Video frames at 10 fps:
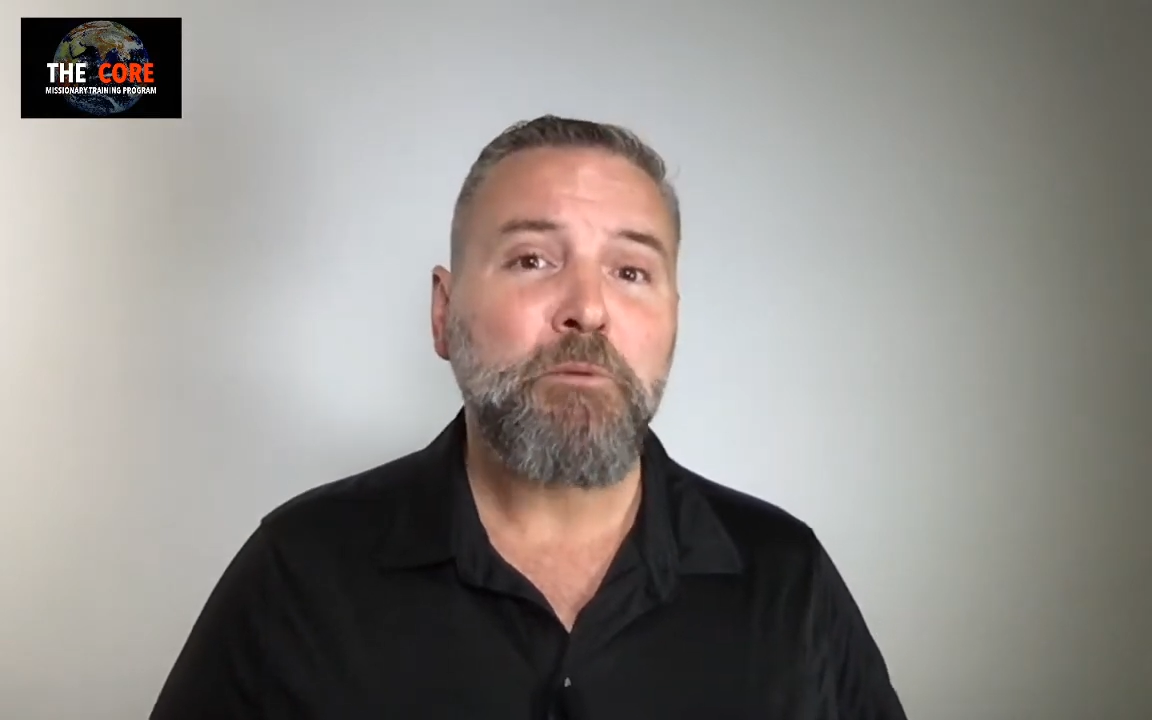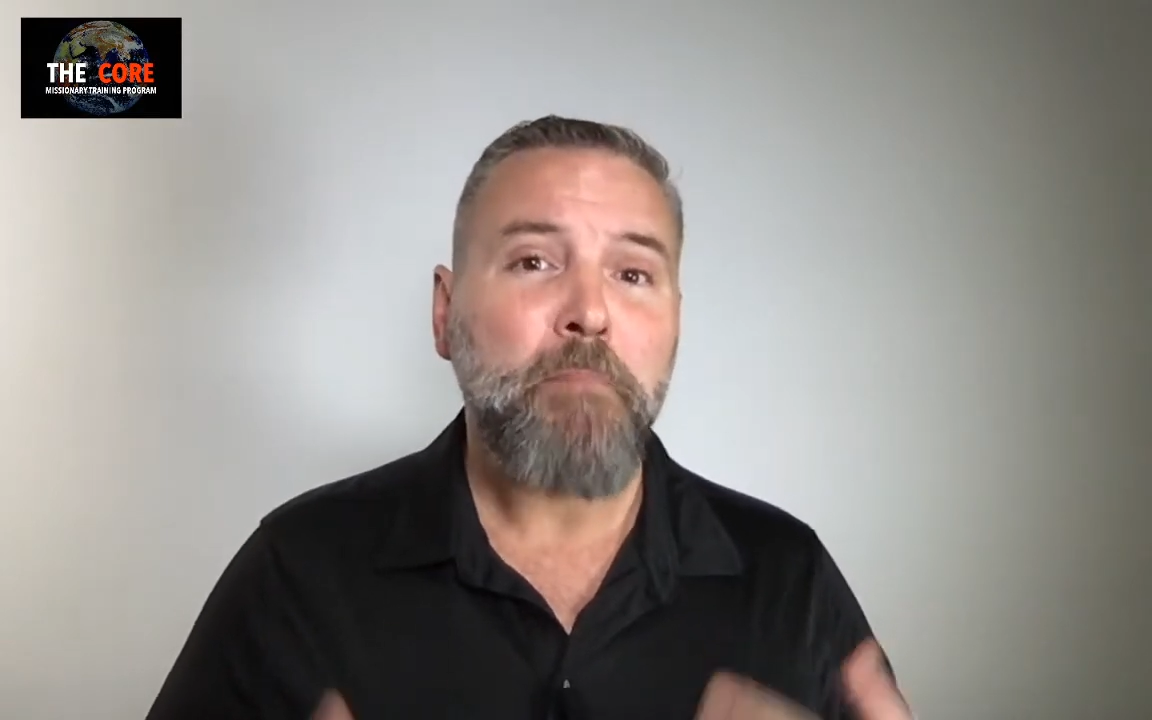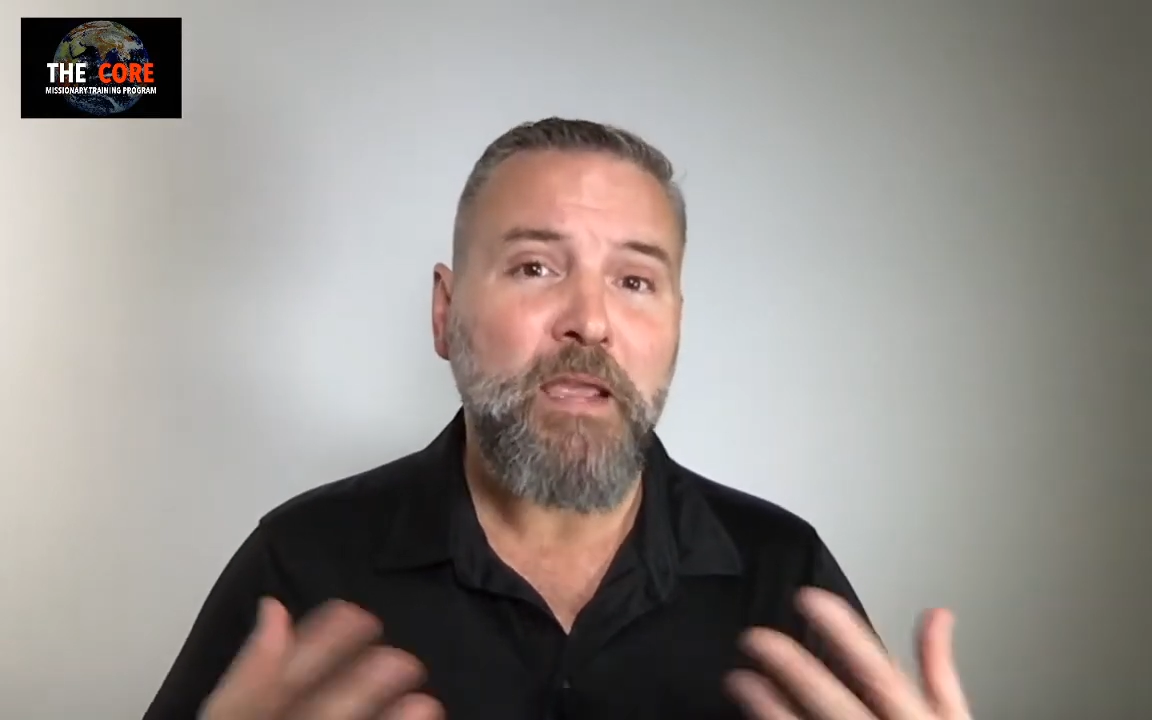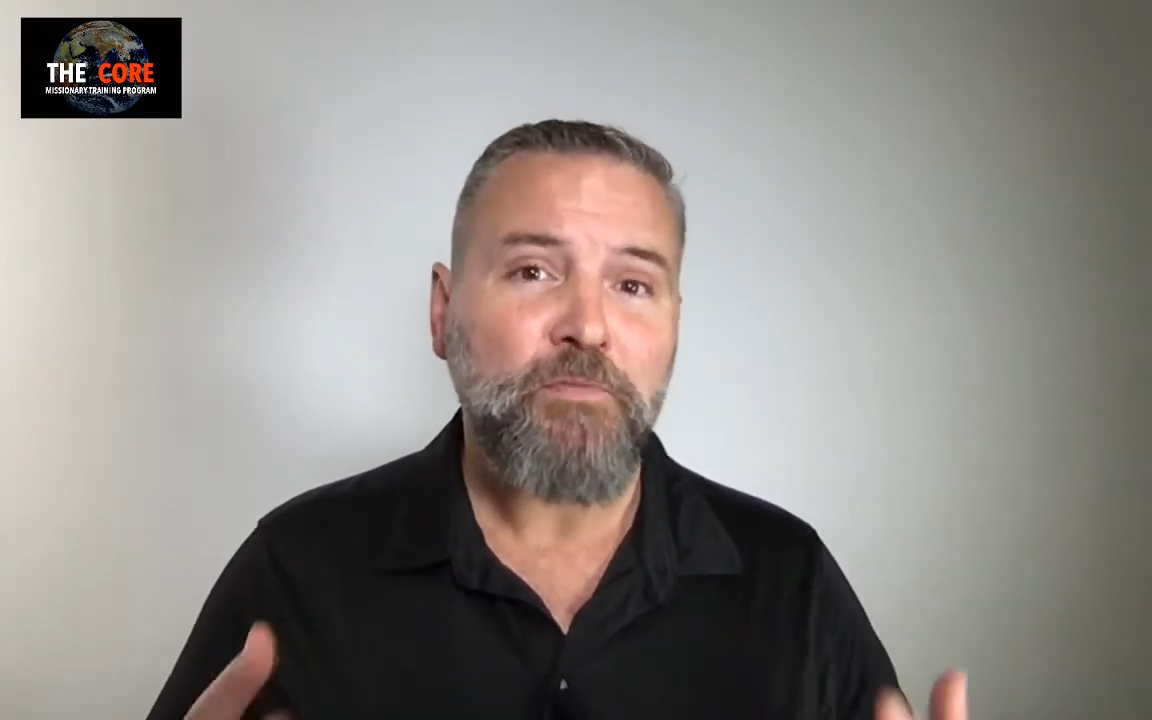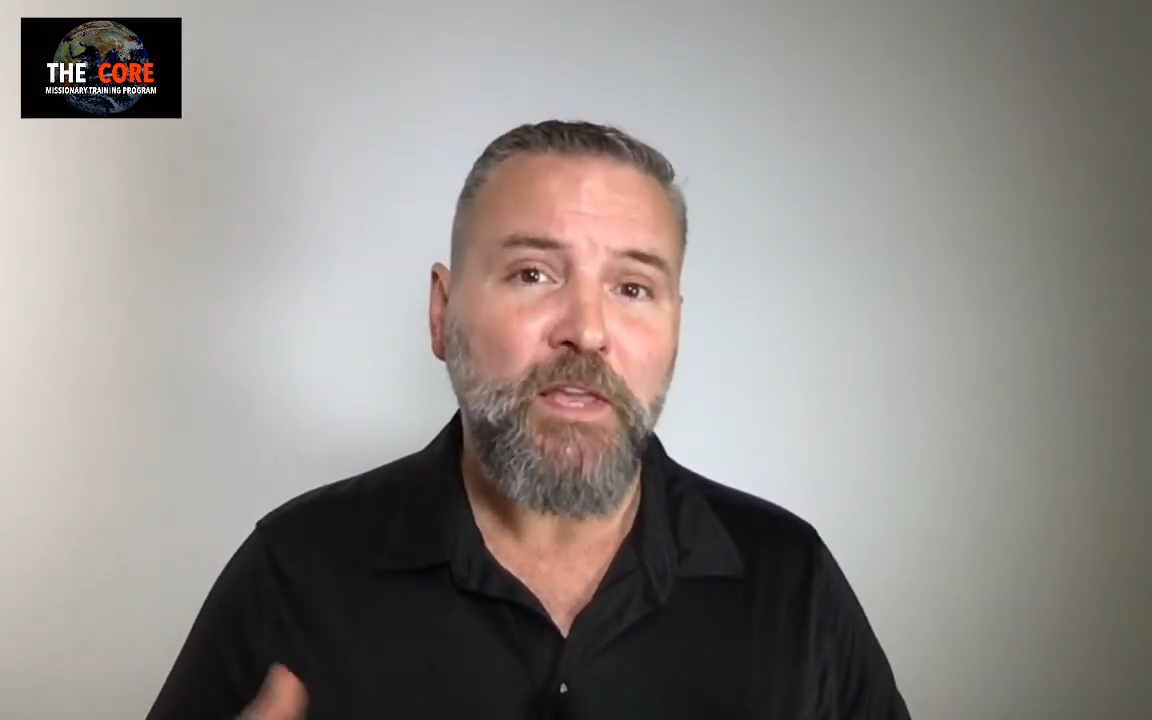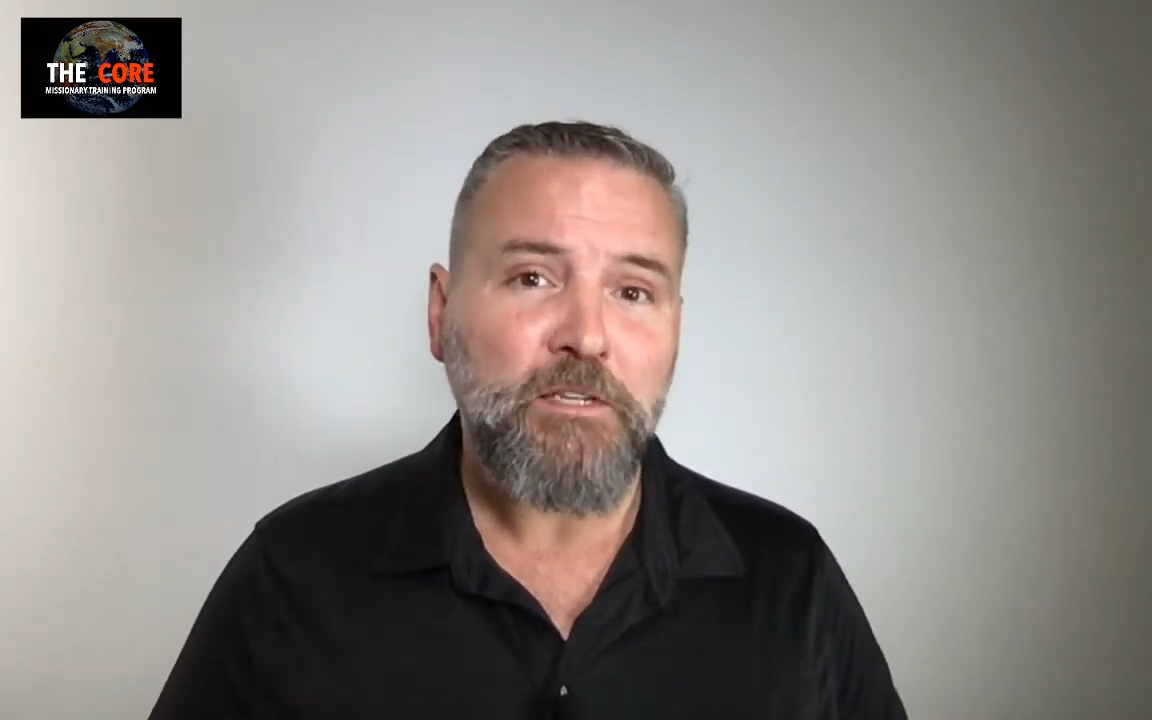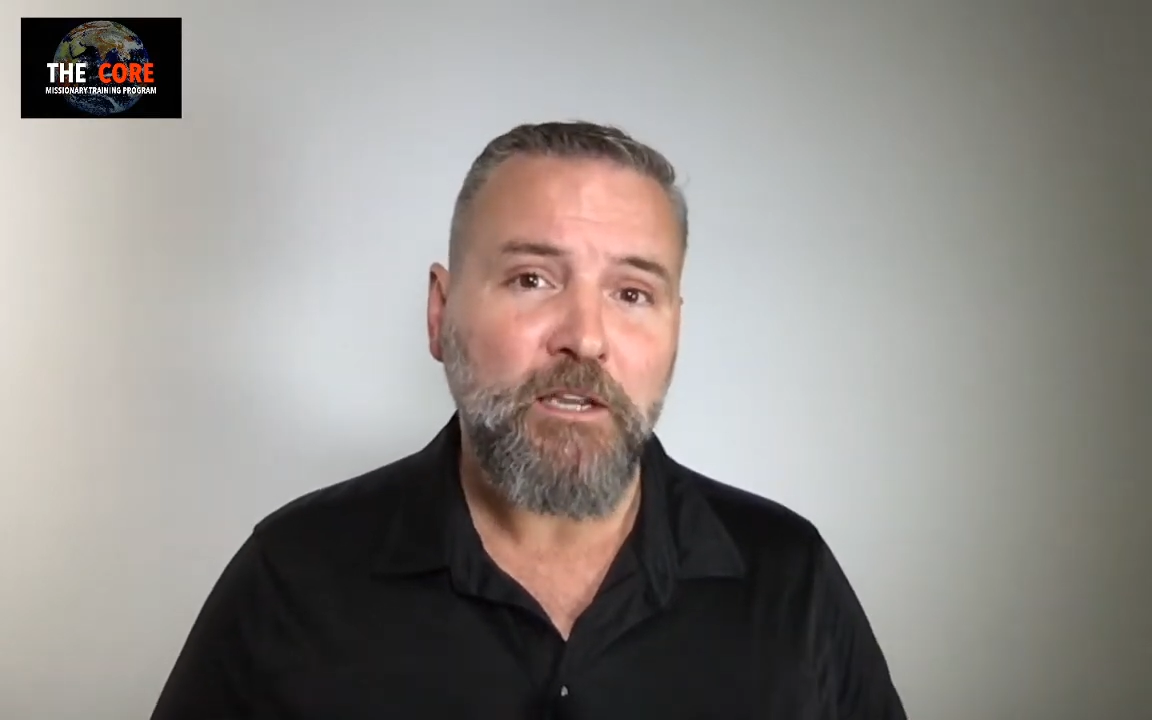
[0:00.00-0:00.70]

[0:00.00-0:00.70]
make that